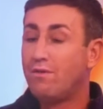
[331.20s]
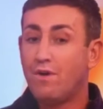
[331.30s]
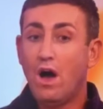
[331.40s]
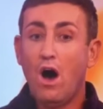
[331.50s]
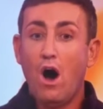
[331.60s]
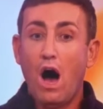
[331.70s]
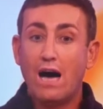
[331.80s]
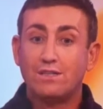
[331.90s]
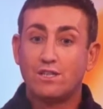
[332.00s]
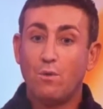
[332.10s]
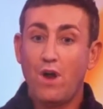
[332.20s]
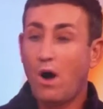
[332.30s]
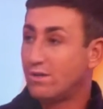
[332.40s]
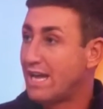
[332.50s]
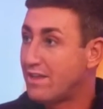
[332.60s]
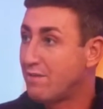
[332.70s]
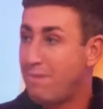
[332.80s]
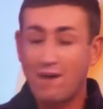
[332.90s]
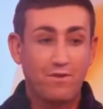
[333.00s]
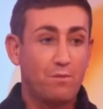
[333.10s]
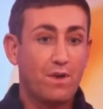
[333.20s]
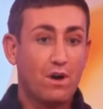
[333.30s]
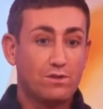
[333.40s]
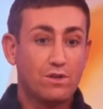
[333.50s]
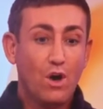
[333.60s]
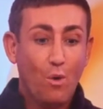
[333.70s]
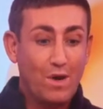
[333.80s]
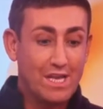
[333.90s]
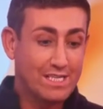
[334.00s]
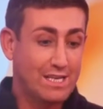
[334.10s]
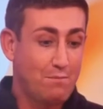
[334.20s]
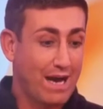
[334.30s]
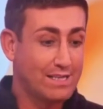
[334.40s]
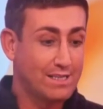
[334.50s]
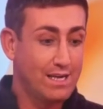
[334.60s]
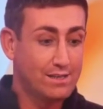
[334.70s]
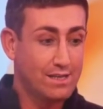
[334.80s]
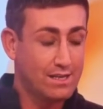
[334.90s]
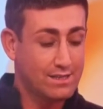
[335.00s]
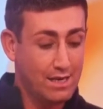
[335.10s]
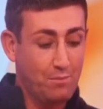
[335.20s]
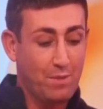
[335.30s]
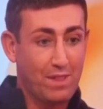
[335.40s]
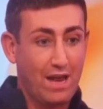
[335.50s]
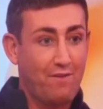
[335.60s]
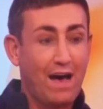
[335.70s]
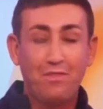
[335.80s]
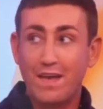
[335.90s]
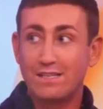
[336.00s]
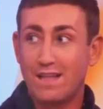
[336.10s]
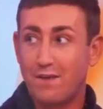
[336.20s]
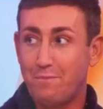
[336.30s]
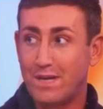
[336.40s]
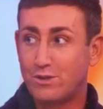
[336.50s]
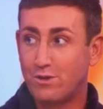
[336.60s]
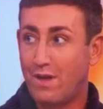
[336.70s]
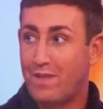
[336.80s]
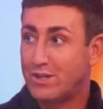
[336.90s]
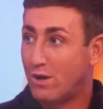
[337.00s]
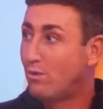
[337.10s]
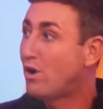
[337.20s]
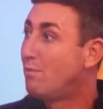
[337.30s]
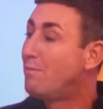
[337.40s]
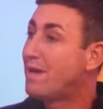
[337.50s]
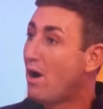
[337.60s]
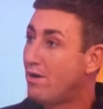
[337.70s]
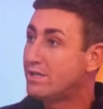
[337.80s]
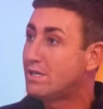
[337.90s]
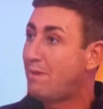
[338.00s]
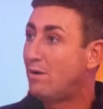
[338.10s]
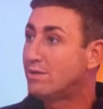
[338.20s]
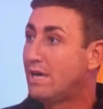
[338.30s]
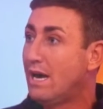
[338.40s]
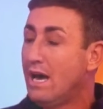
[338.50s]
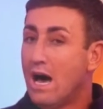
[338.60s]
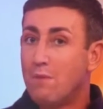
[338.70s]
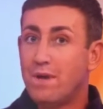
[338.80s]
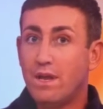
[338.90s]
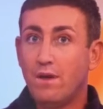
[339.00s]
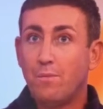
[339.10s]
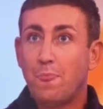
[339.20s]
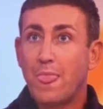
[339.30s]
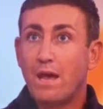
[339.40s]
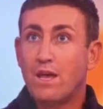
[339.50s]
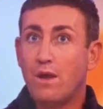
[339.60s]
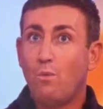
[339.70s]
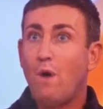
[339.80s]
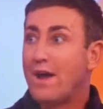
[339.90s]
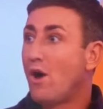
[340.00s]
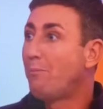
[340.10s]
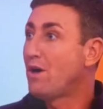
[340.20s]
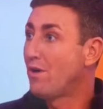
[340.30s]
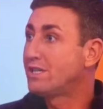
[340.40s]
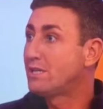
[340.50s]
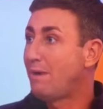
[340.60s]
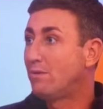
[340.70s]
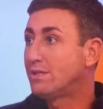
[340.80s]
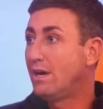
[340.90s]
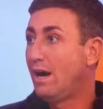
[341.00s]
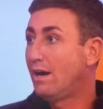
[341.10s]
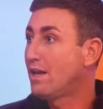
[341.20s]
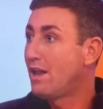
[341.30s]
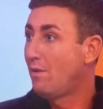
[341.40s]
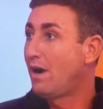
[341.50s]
and I don't want to hold anything back for them, because when you see magazines and you see people that have had things that have been done and they don't come and be honest about it, I mean, you know, why not be honest about it? You know,